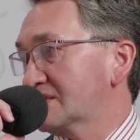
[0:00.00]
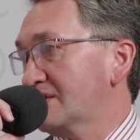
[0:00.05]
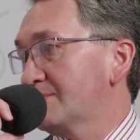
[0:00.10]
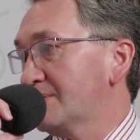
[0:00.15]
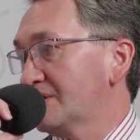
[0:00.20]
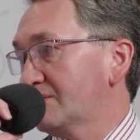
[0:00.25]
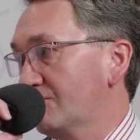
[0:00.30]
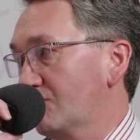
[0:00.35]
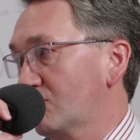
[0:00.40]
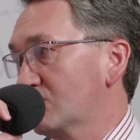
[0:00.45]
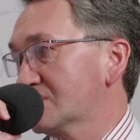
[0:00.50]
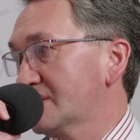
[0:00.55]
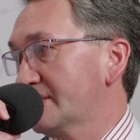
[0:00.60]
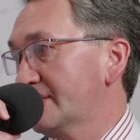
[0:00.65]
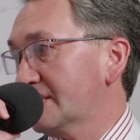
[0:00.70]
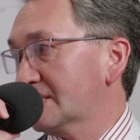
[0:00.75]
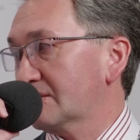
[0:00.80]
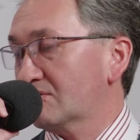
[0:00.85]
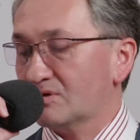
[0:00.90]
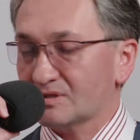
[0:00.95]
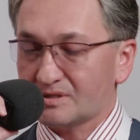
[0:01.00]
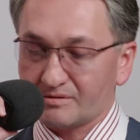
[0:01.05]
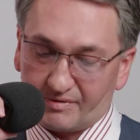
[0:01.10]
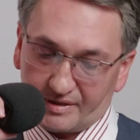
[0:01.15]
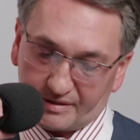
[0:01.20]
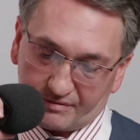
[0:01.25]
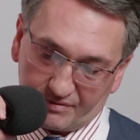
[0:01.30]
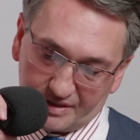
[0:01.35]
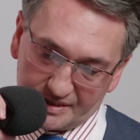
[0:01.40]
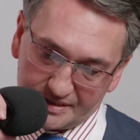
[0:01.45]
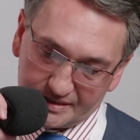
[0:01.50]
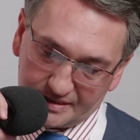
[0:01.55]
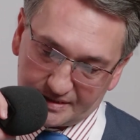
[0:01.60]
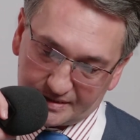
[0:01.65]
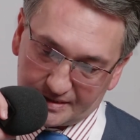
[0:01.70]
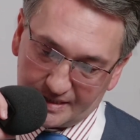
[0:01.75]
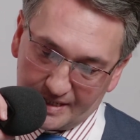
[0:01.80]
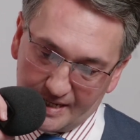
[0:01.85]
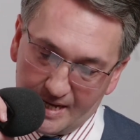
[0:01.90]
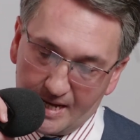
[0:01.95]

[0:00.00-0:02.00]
I mean, for the Red Cross, Red Crescent.